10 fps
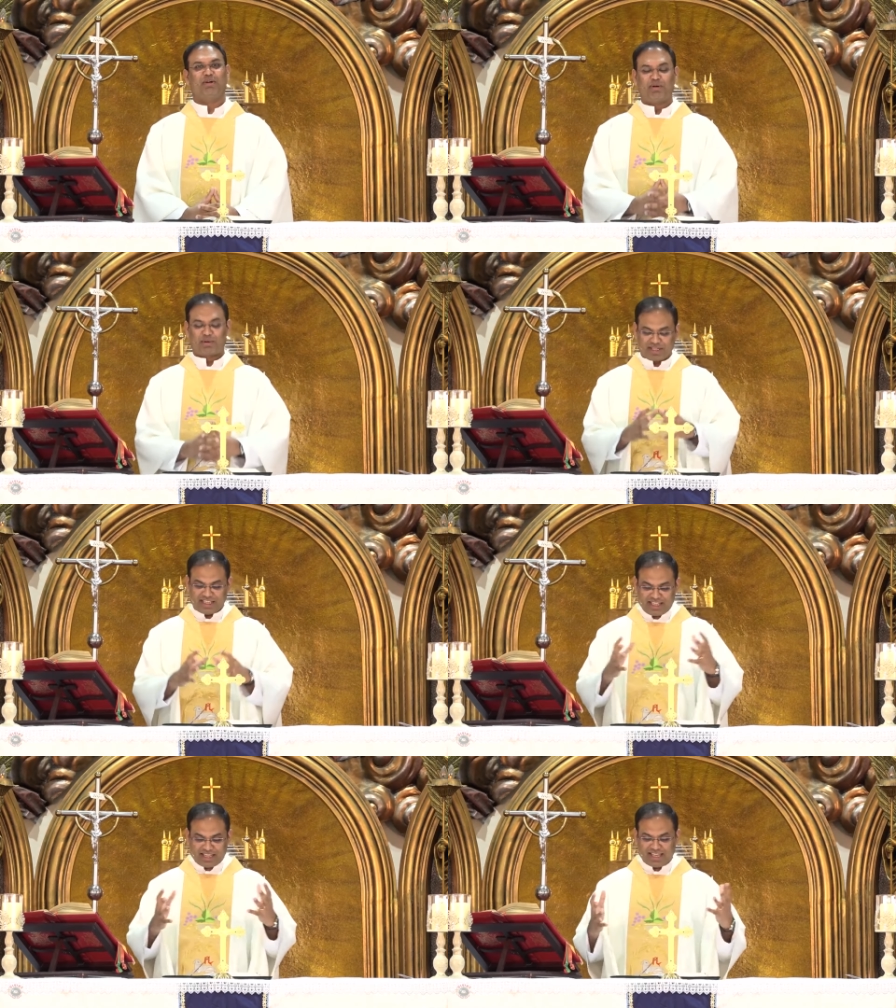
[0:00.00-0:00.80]
or
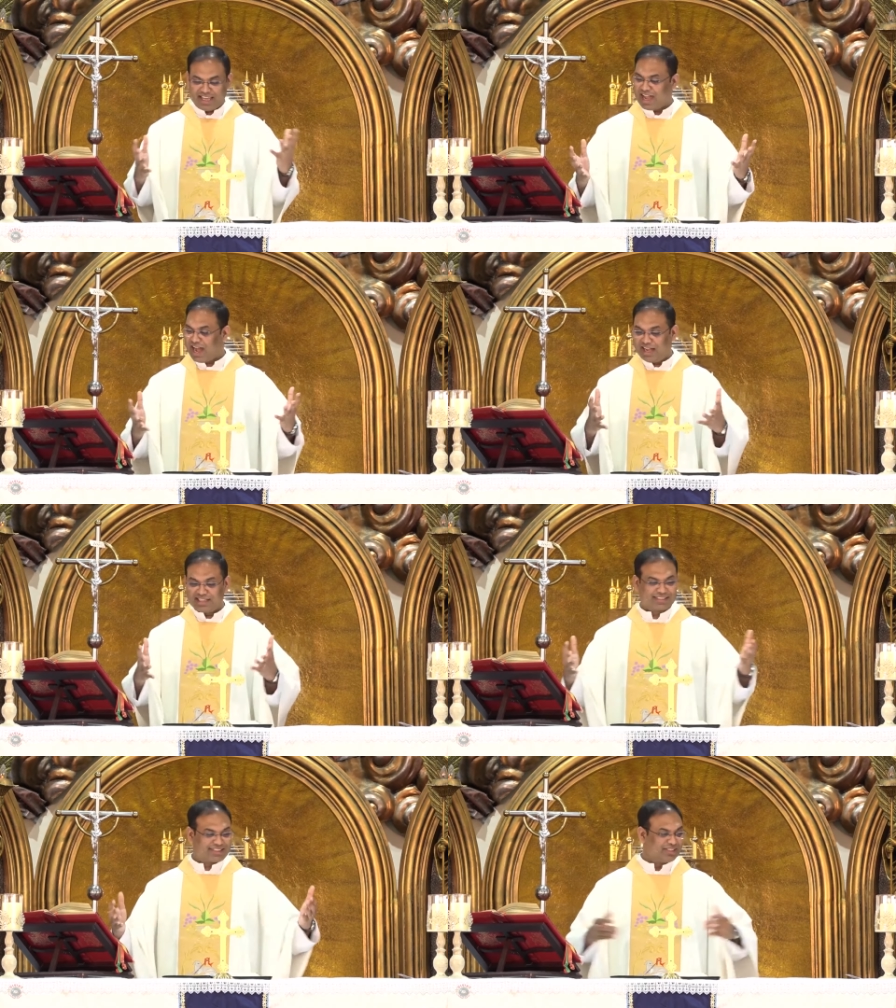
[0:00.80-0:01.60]
he he
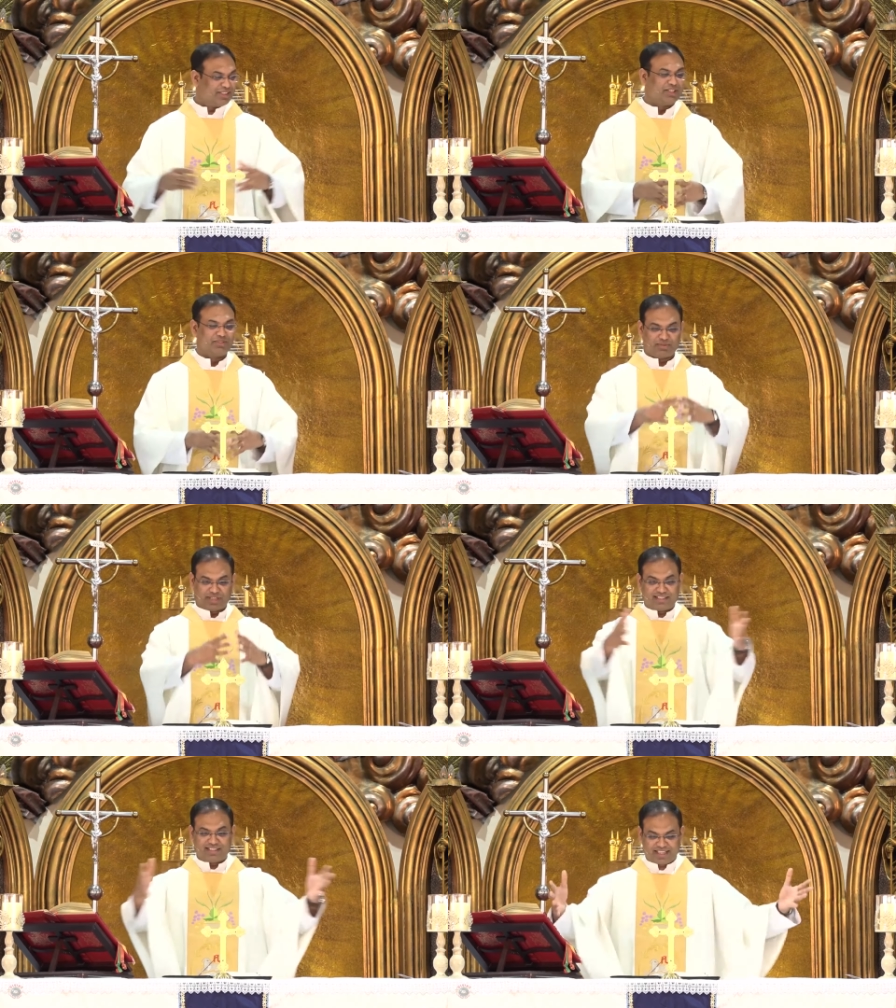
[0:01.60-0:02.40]
asked
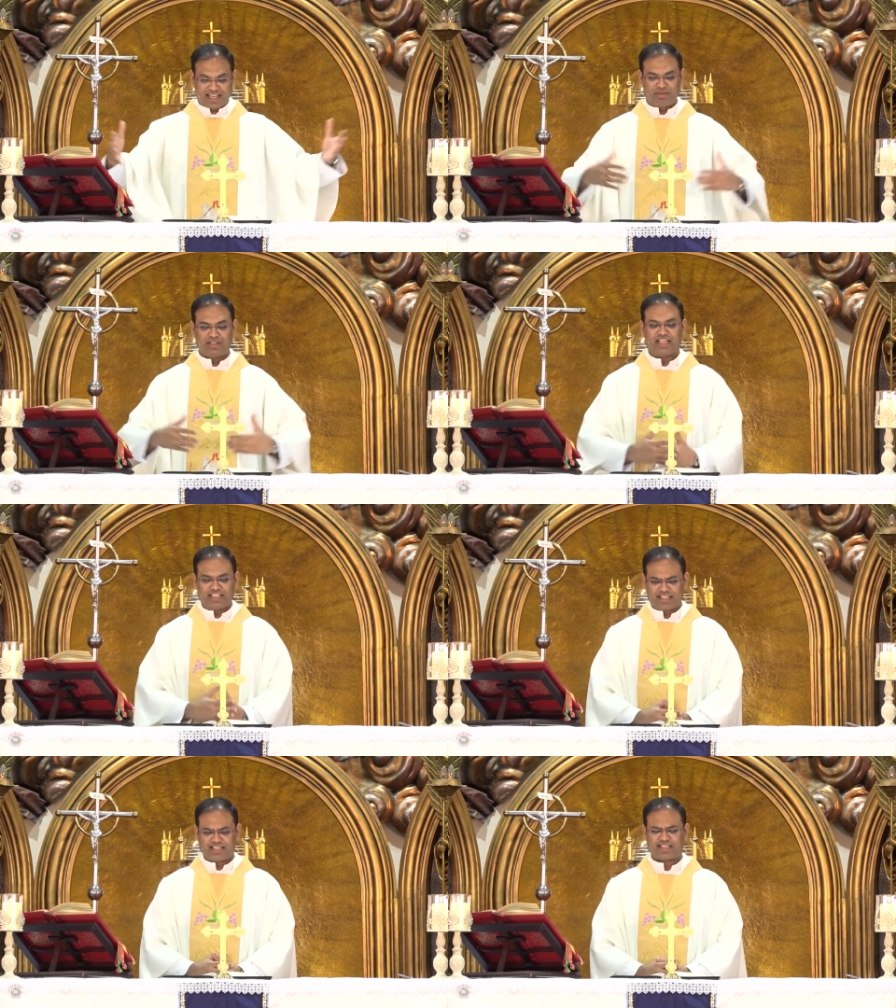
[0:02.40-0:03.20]
at the table
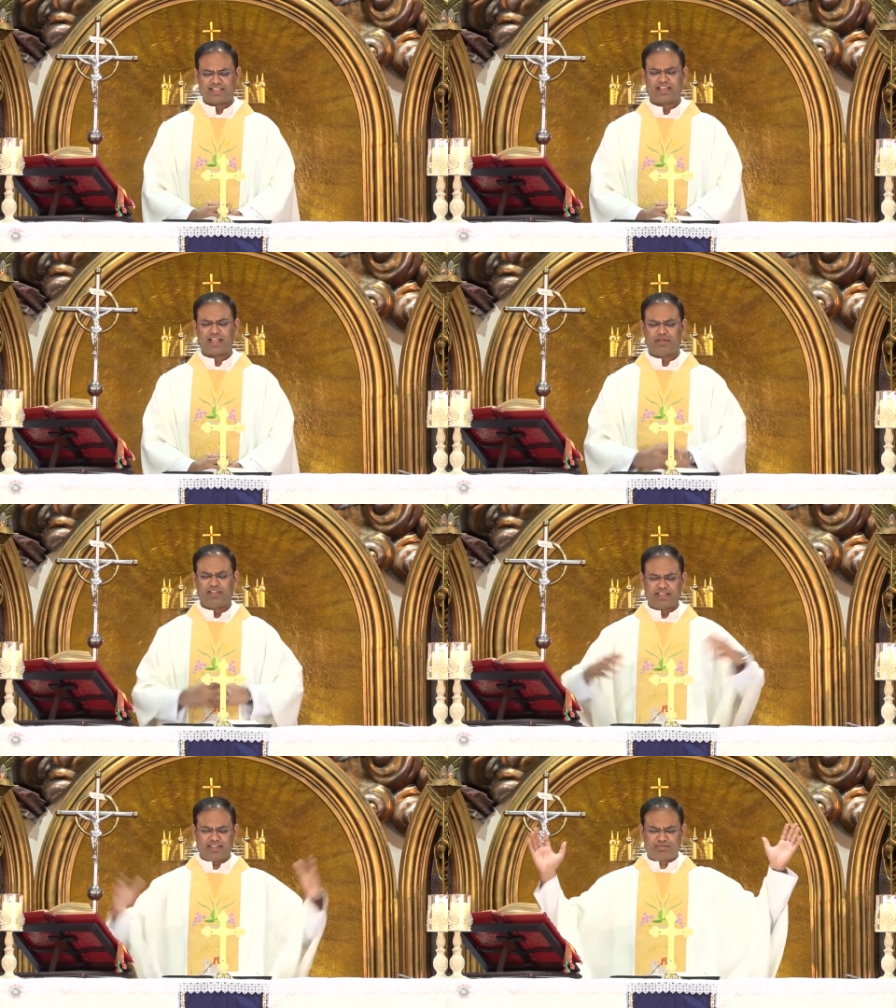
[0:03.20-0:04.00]
he sits at the table
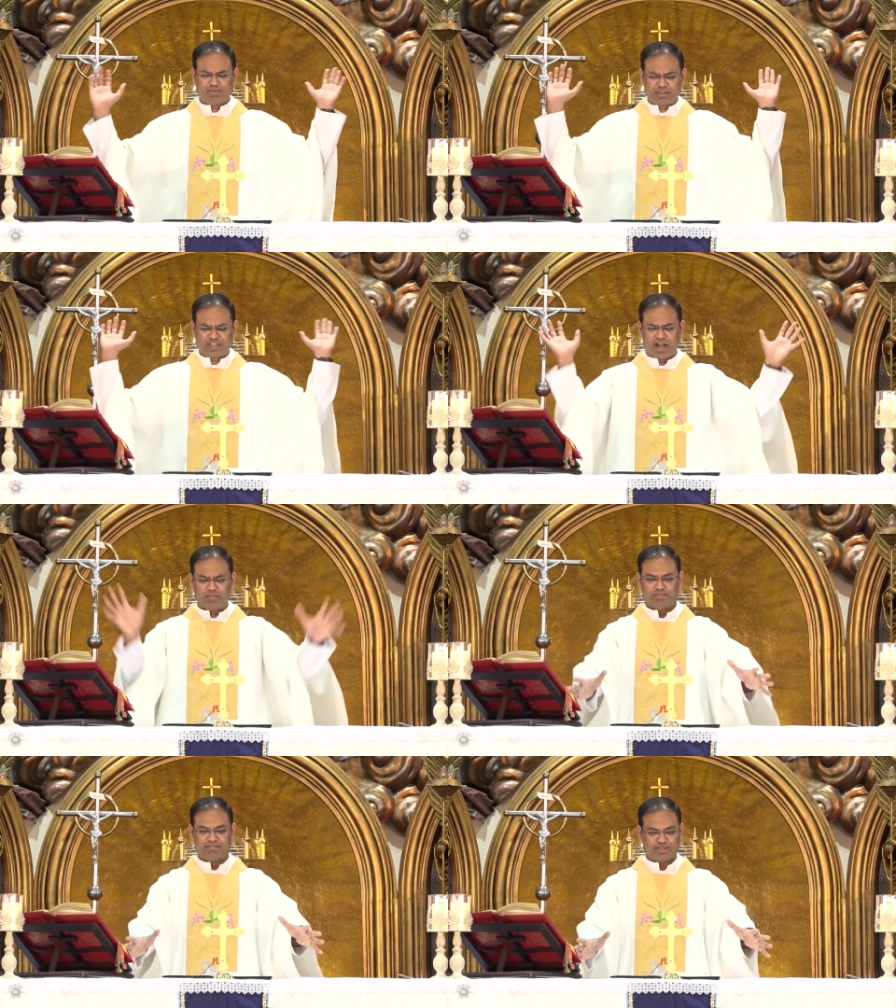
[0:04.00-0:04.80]
let the food
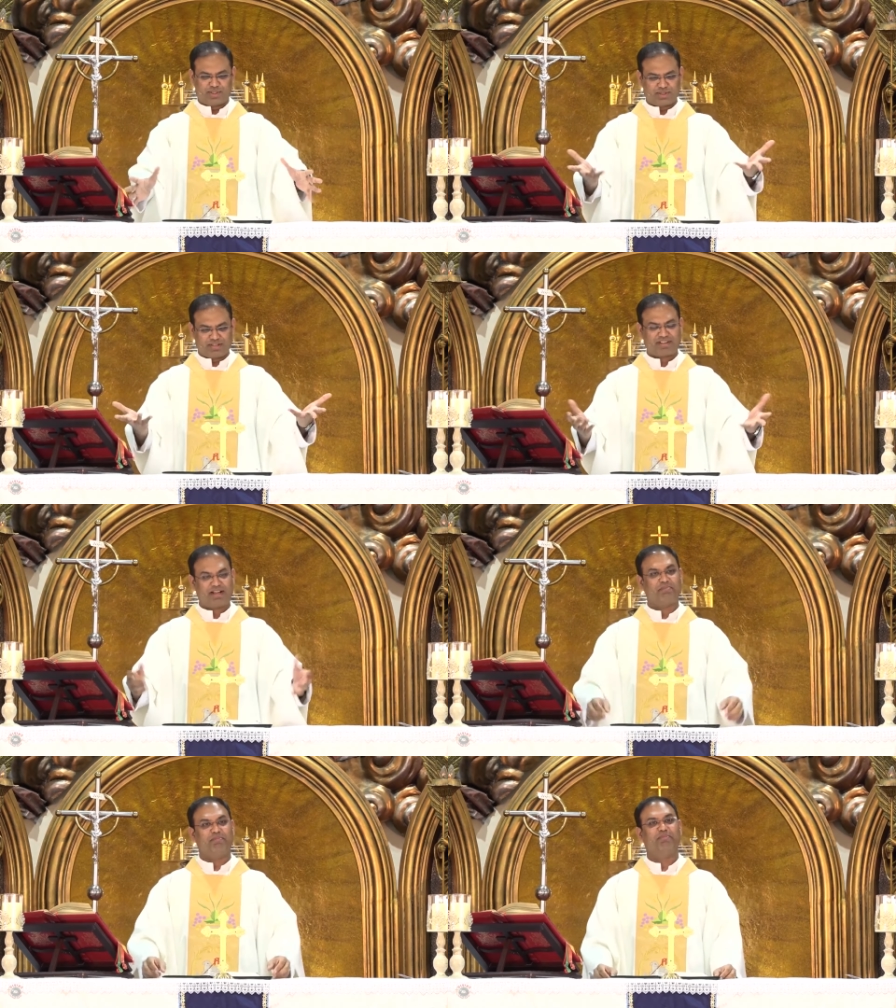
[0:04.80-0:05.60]
come should have
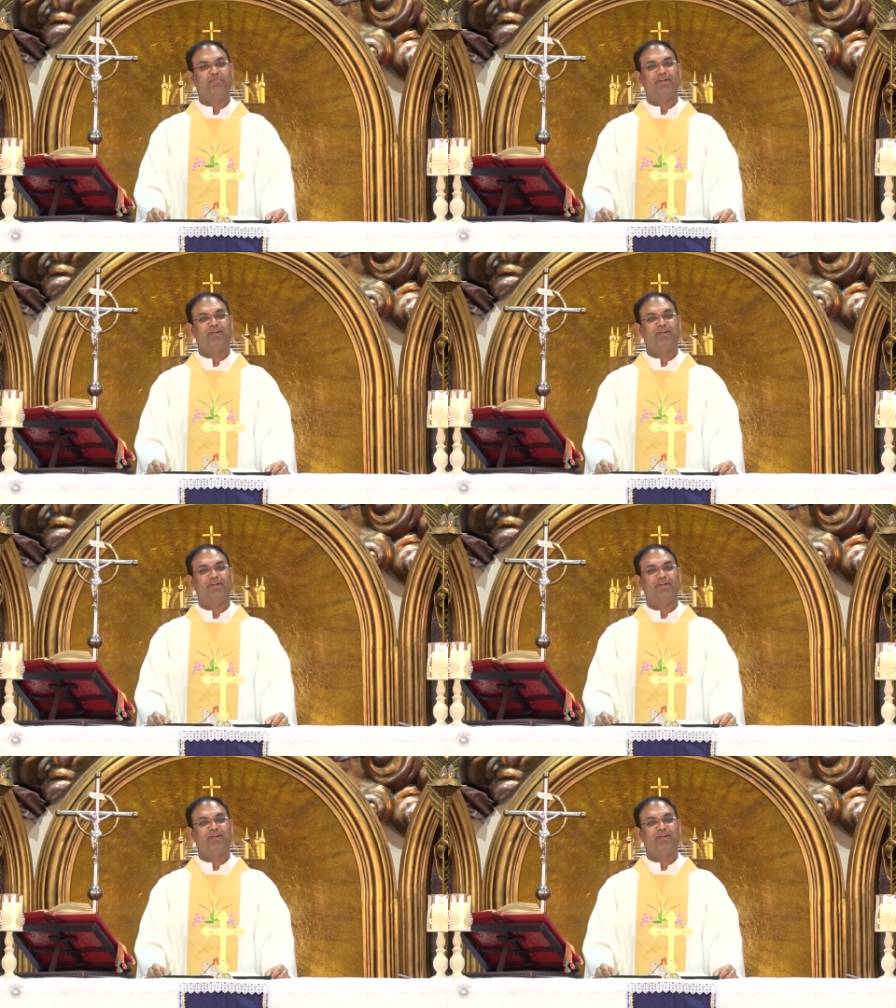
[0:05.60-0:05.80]
come